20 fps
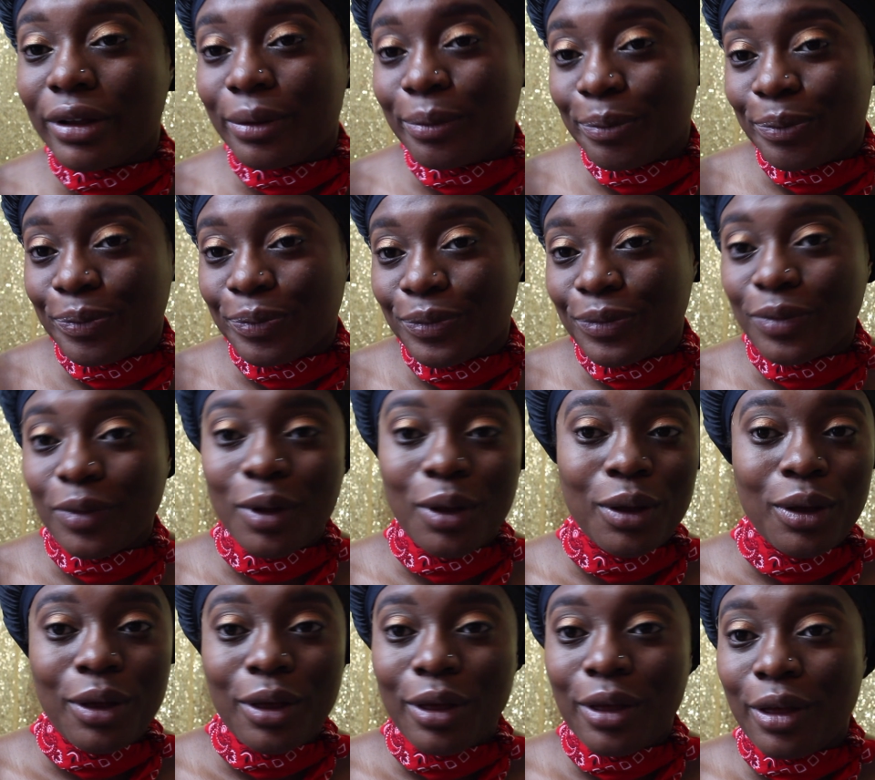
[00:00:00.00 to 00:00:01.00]
the
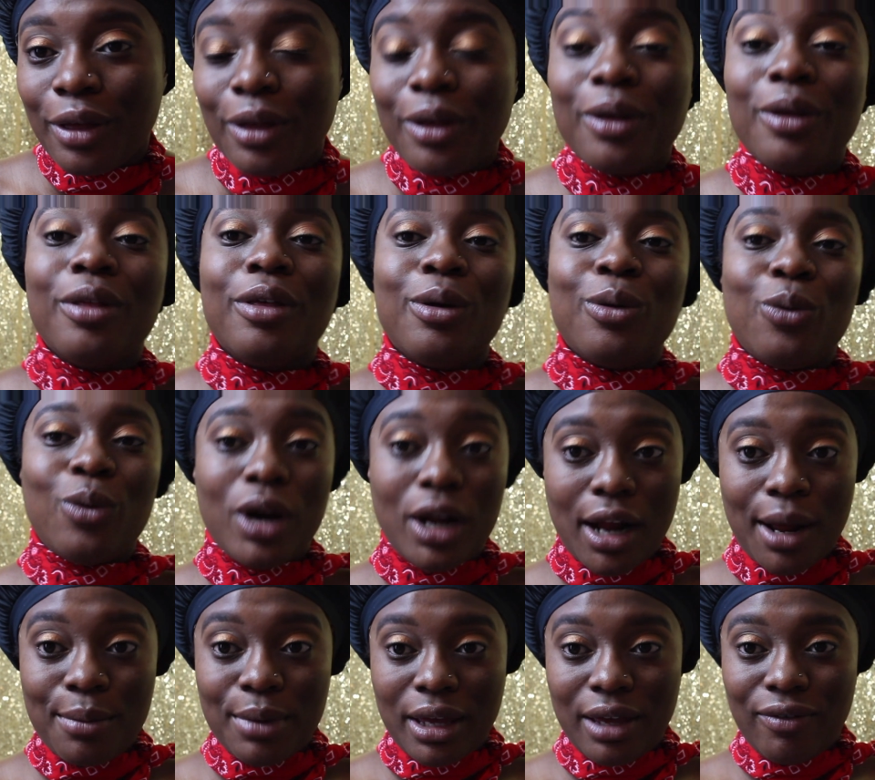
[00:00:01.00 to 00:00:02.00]
what
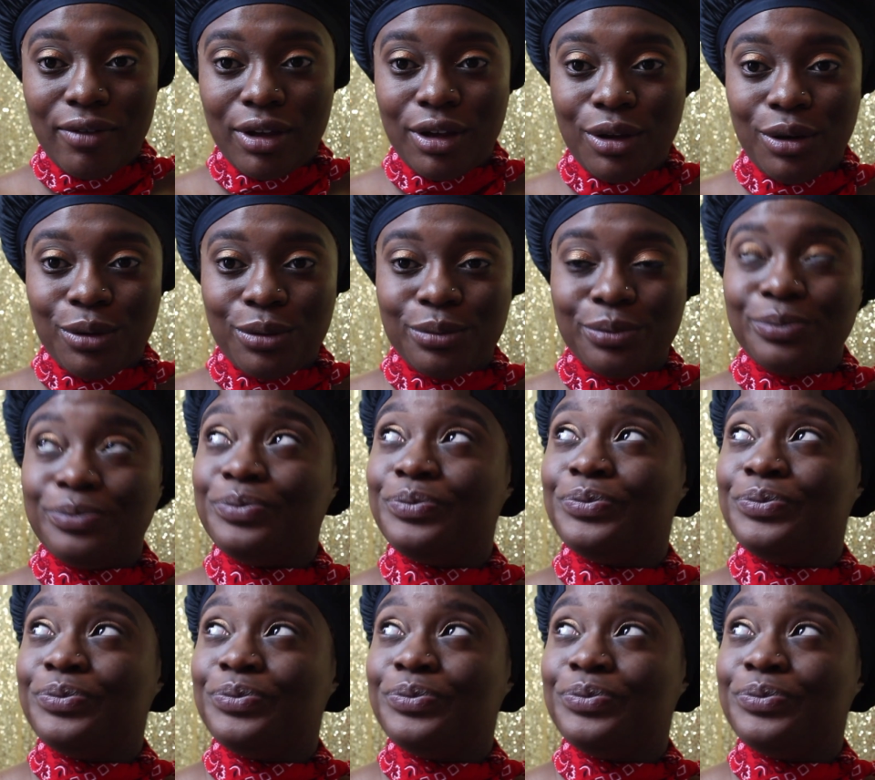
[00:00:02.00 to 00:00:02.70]
I'm giving you?